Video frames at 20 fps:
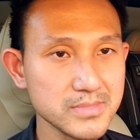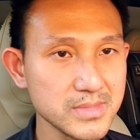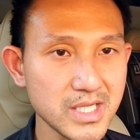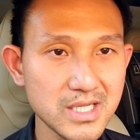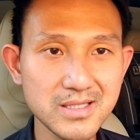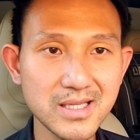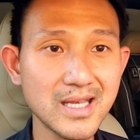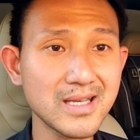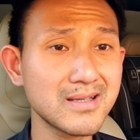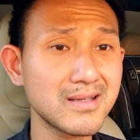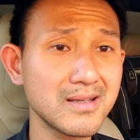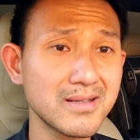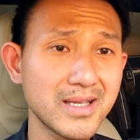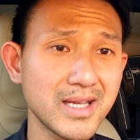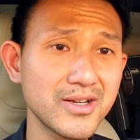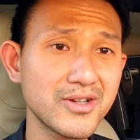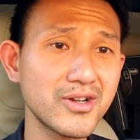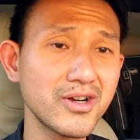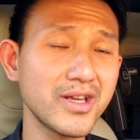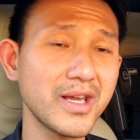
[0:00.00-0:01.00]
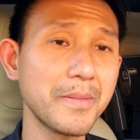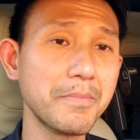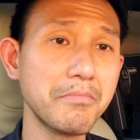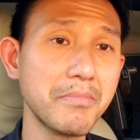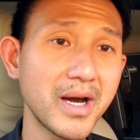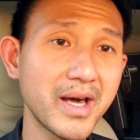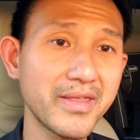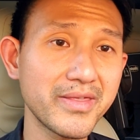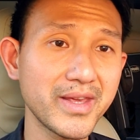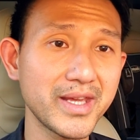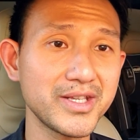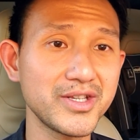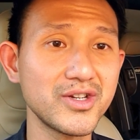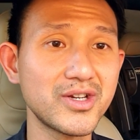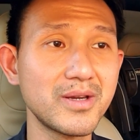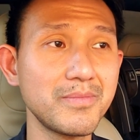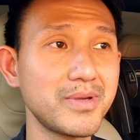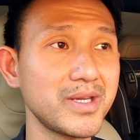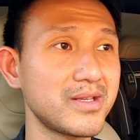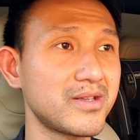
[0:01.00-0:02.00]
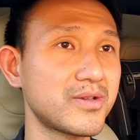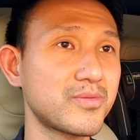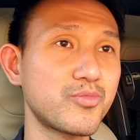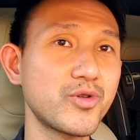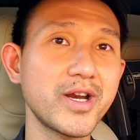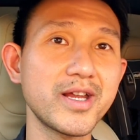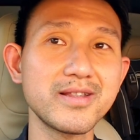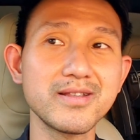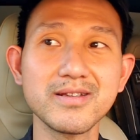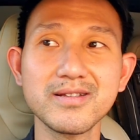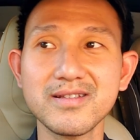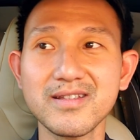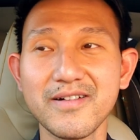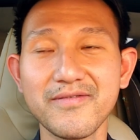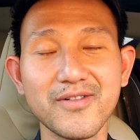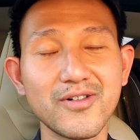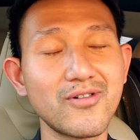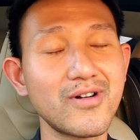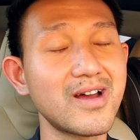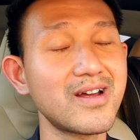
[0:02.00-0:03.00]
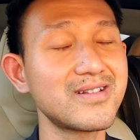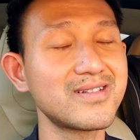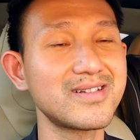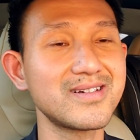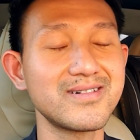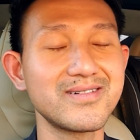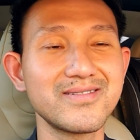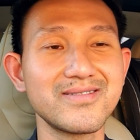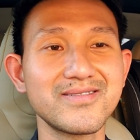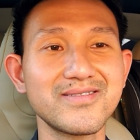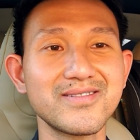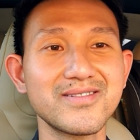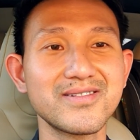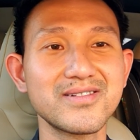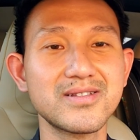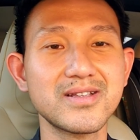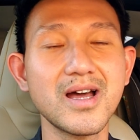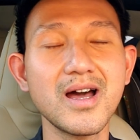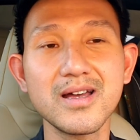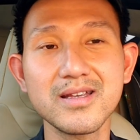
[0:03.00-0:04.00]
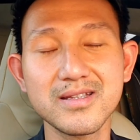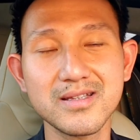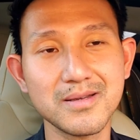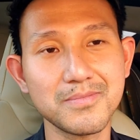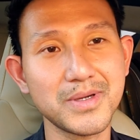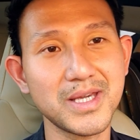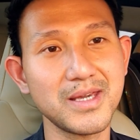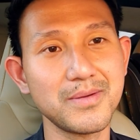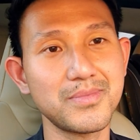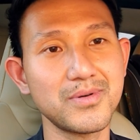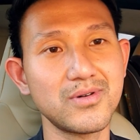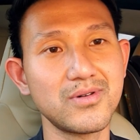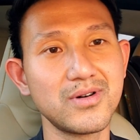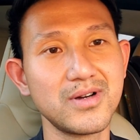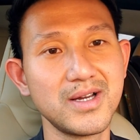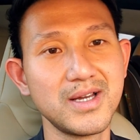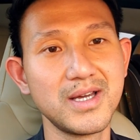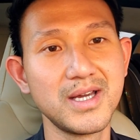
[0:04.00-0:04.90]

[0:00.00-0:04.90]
That's essentially a month, and you could be spraying this stuff around to tons of people.